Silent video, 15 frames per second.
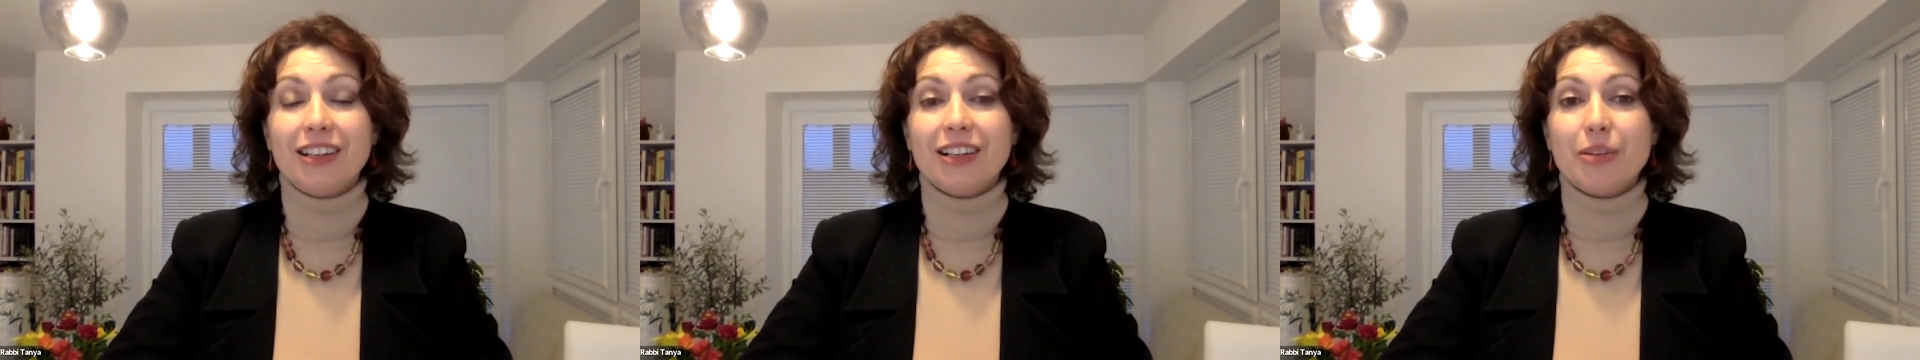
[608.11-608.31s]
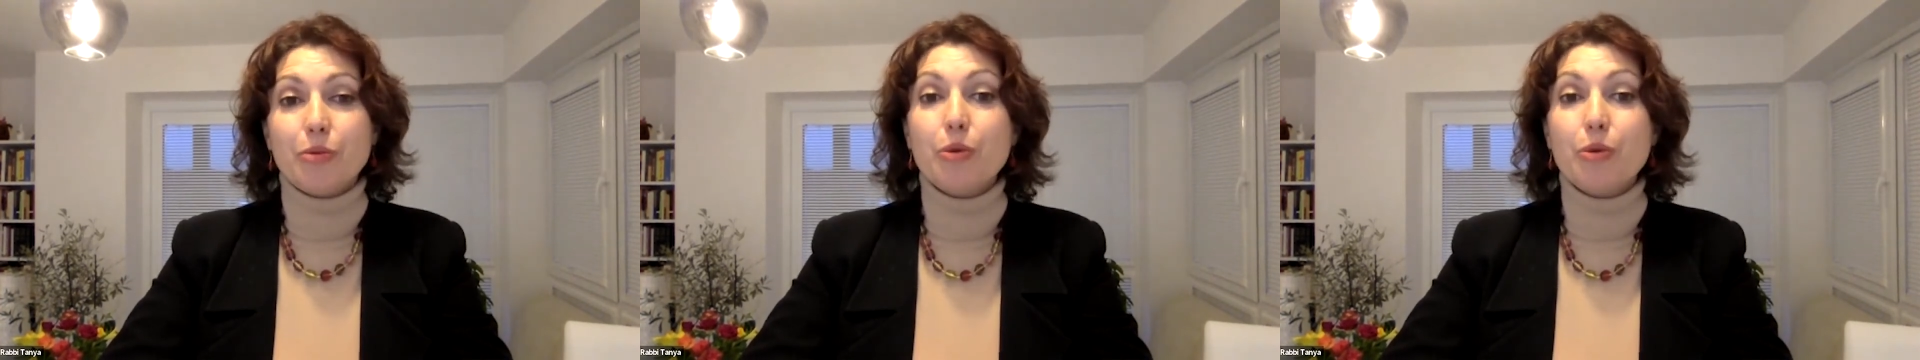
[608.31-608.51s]

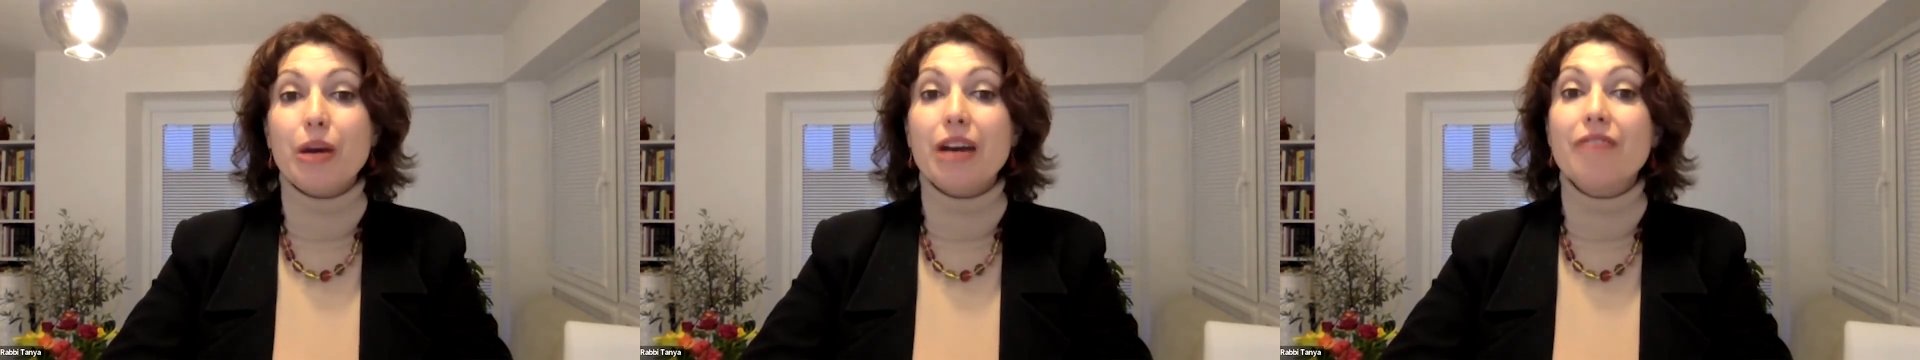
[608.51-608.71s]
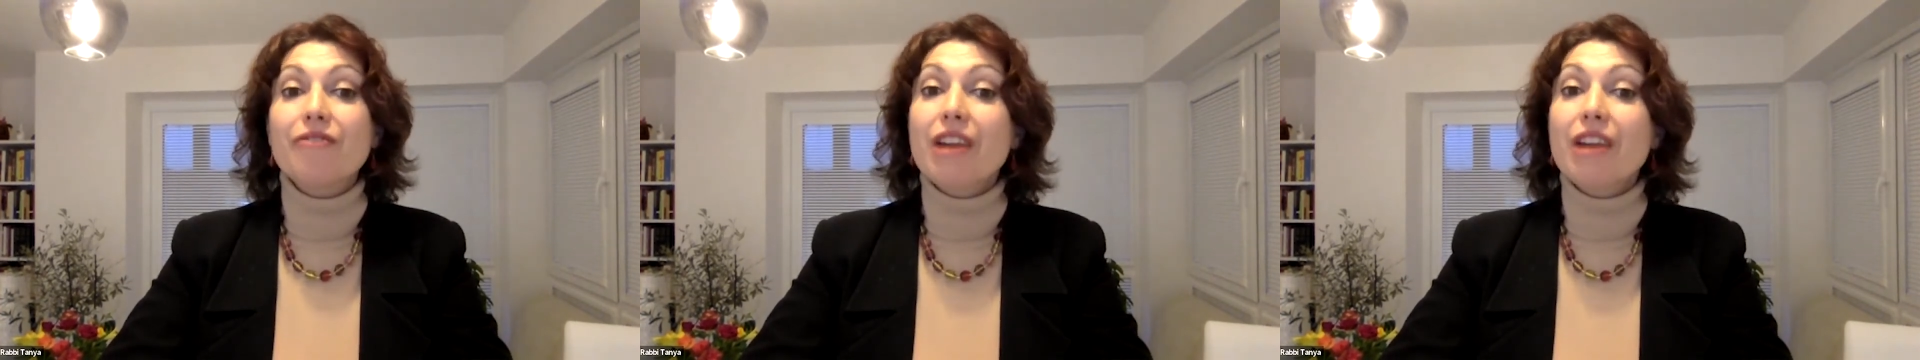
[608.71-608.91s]
We
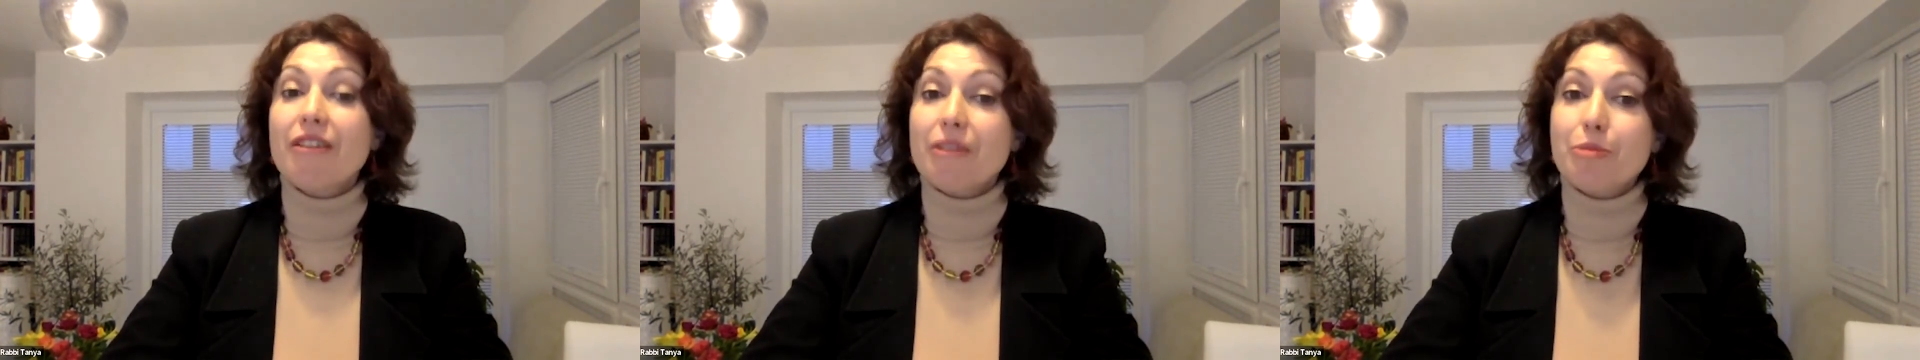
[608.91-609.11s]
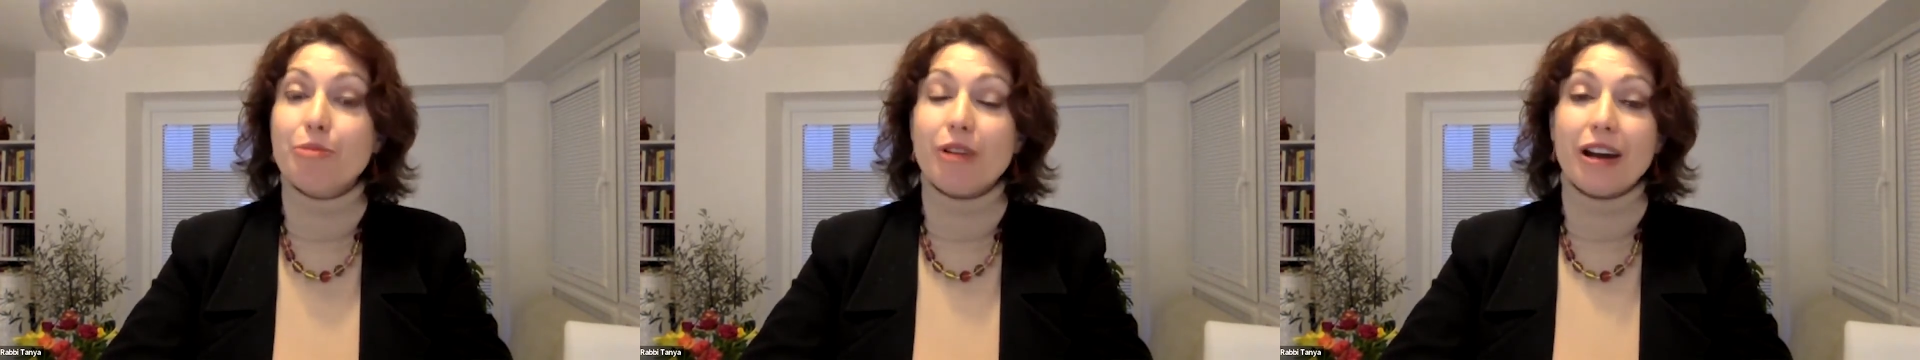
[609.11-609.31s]
were very
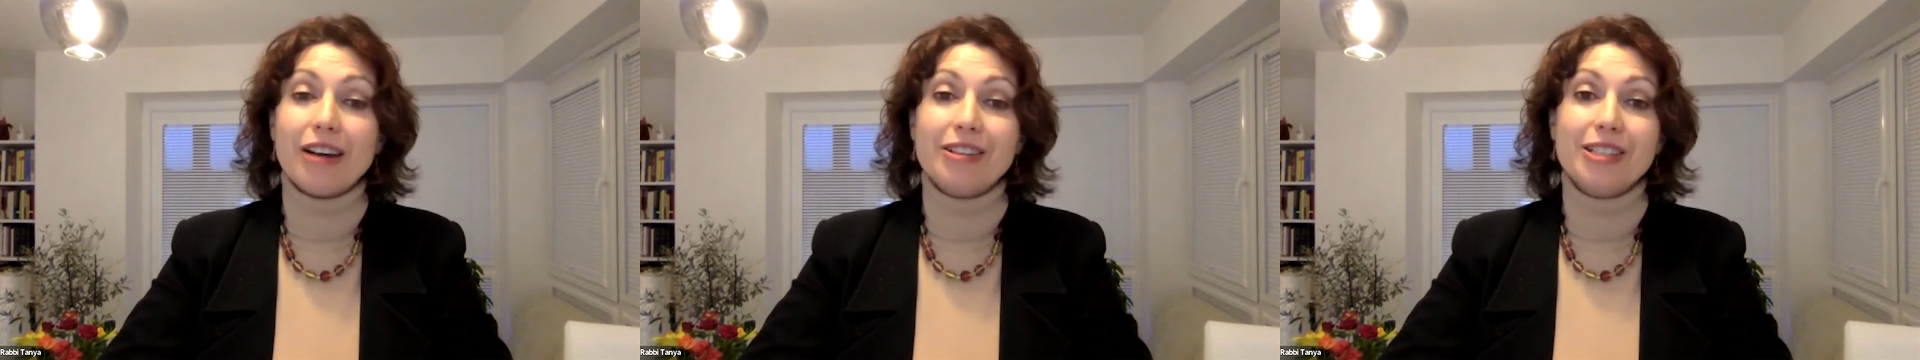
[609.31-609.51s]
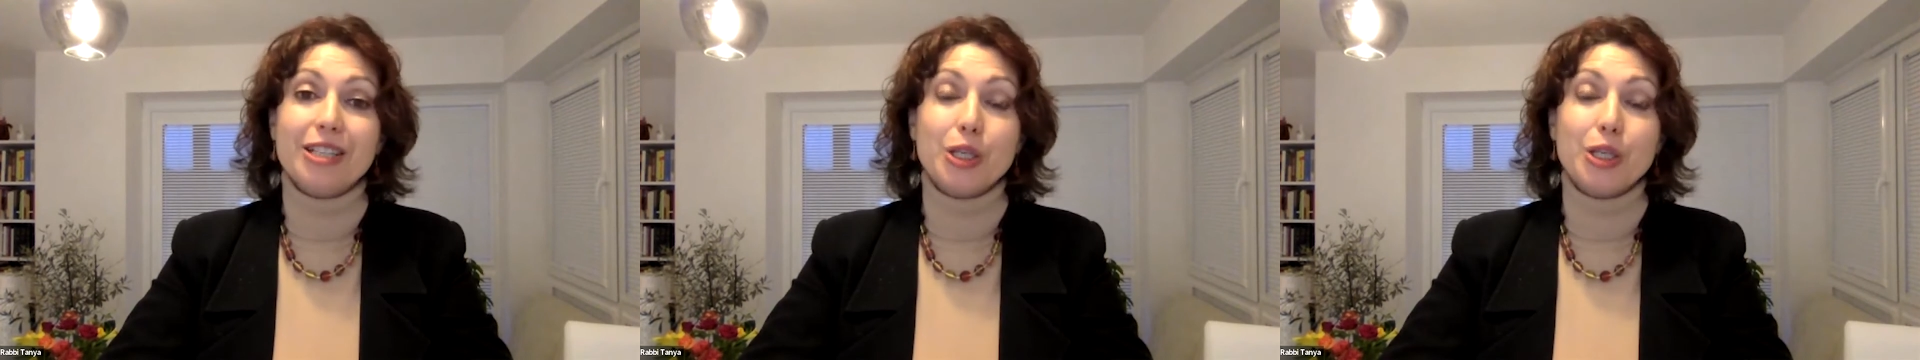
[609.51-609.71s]
proud
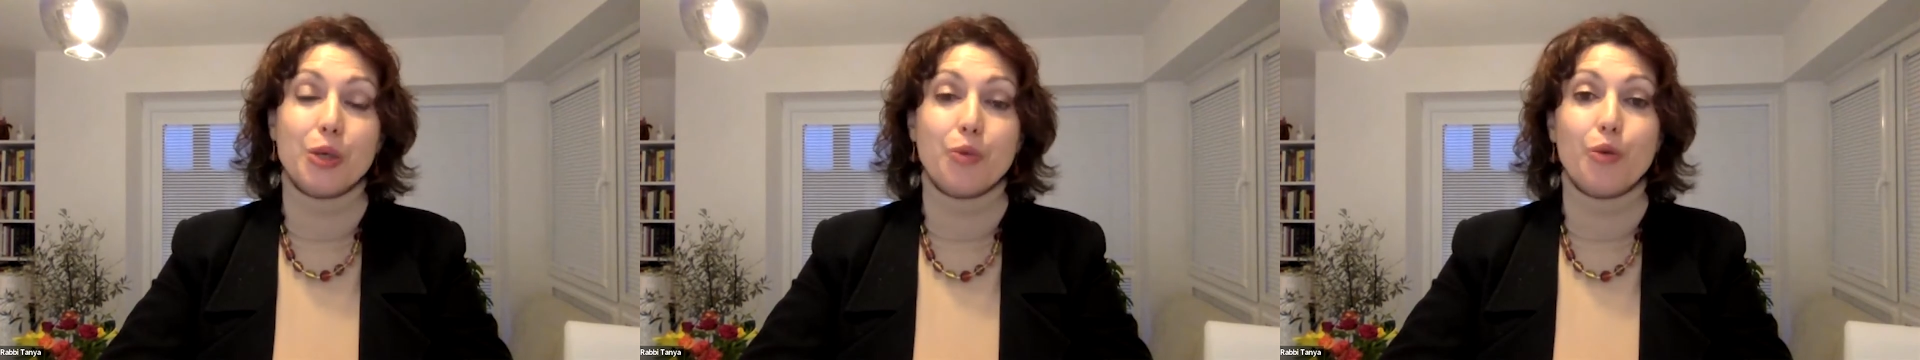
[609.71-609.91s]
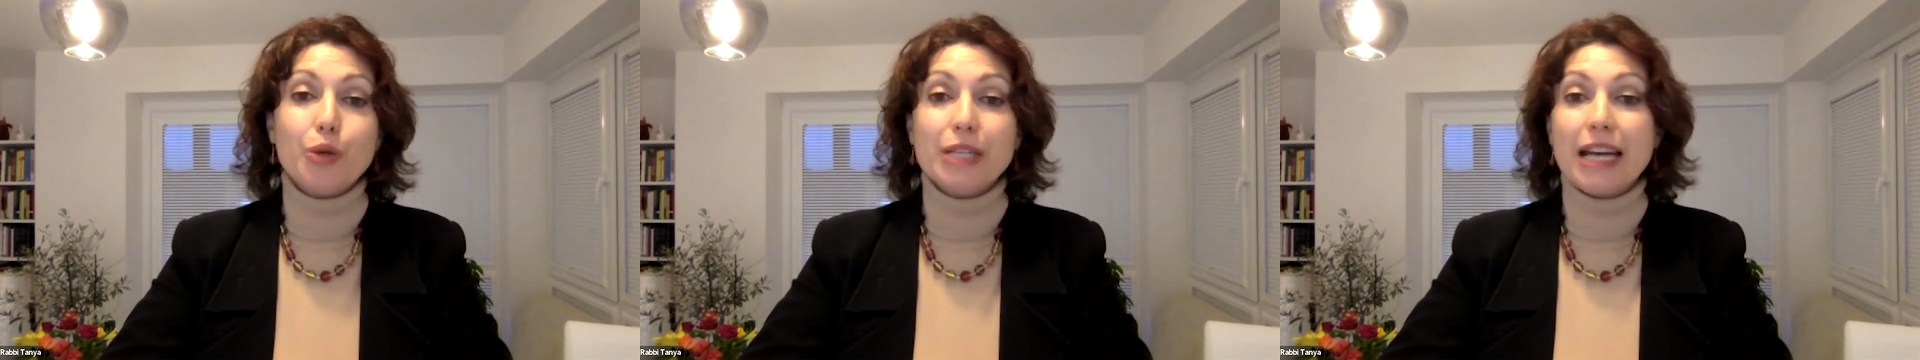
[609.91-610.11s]
to
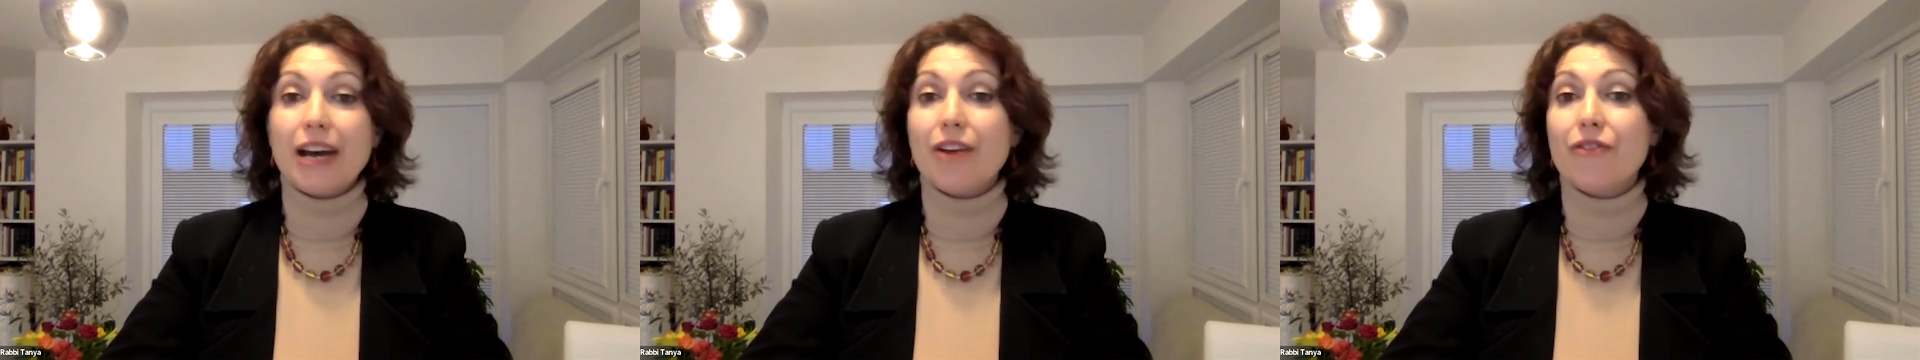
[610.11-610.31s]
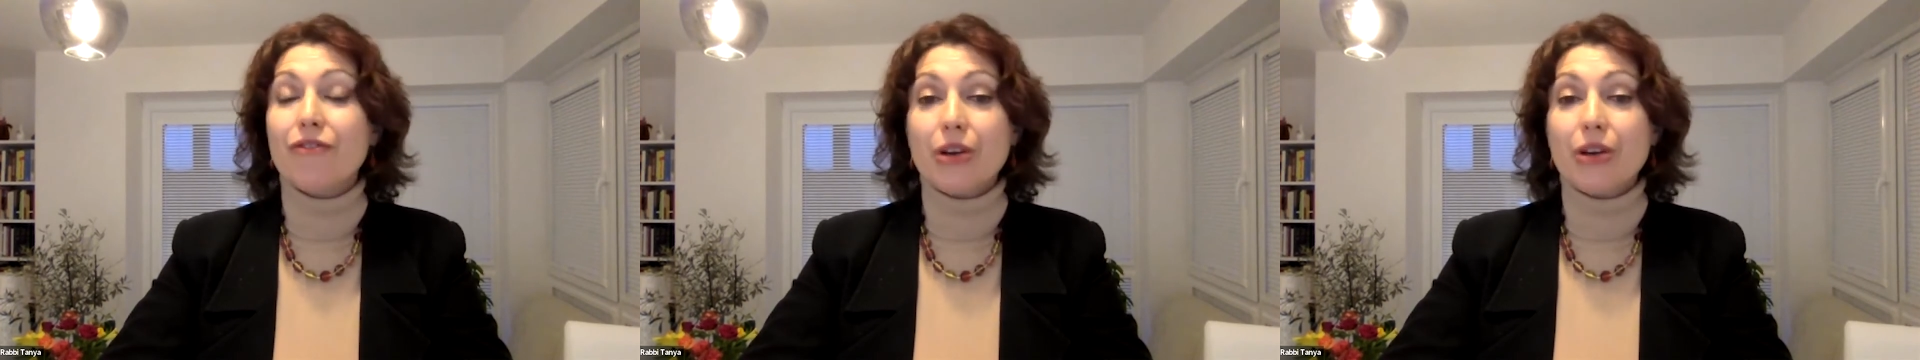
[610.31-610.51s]
award our
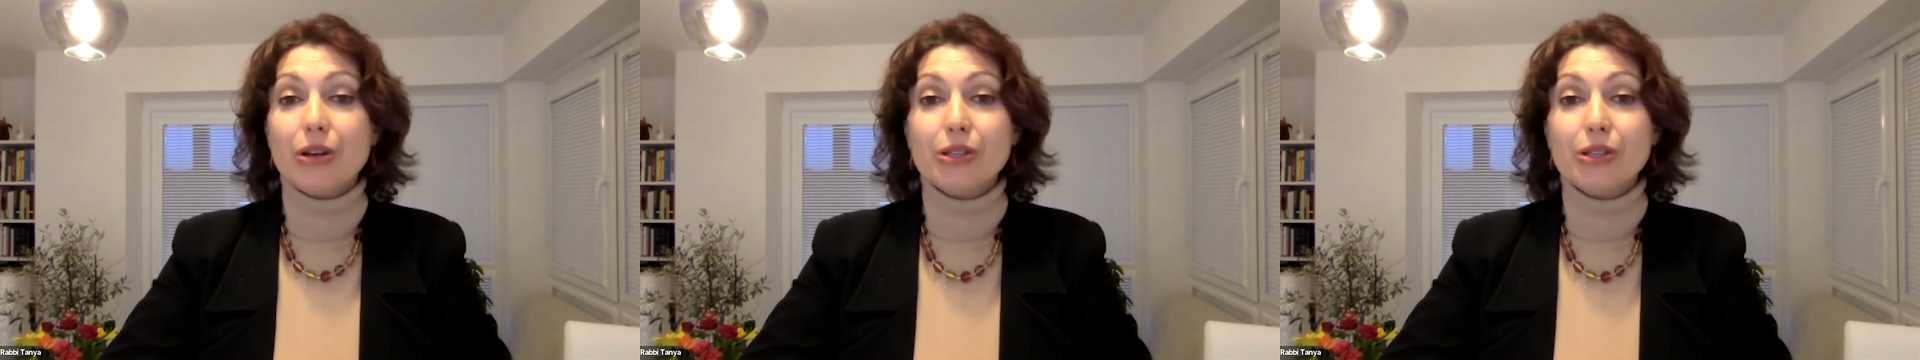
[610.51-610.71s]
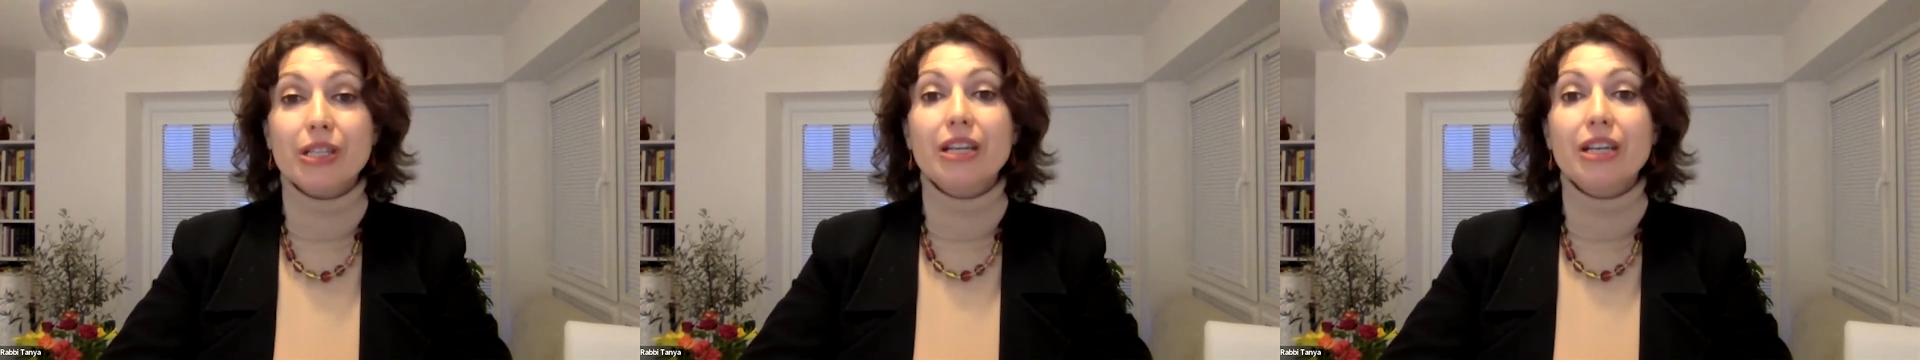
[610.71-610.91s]

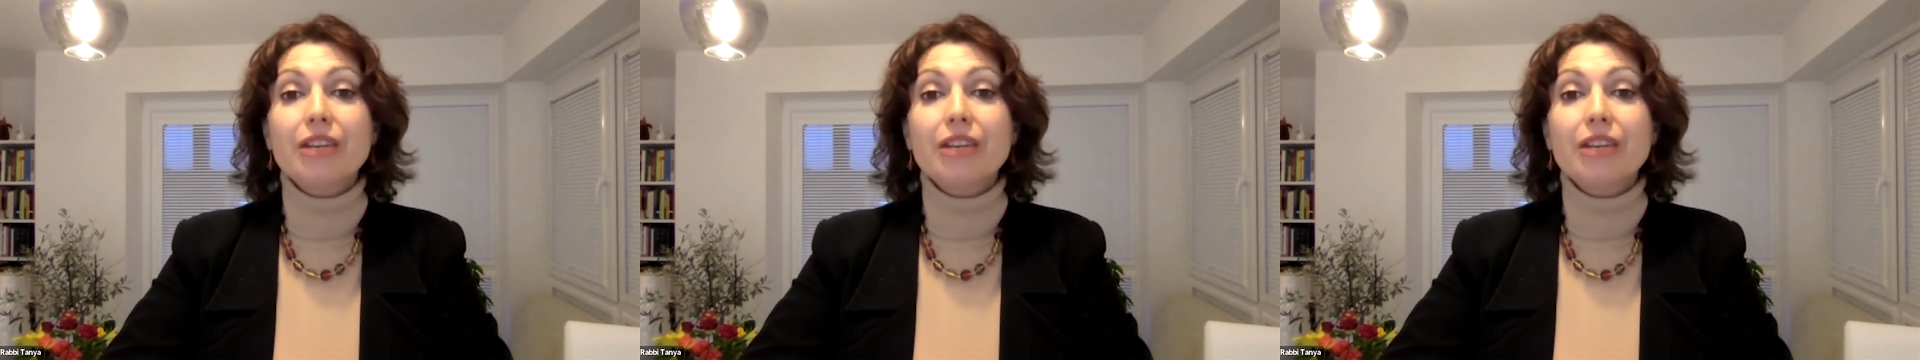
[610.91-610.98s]
first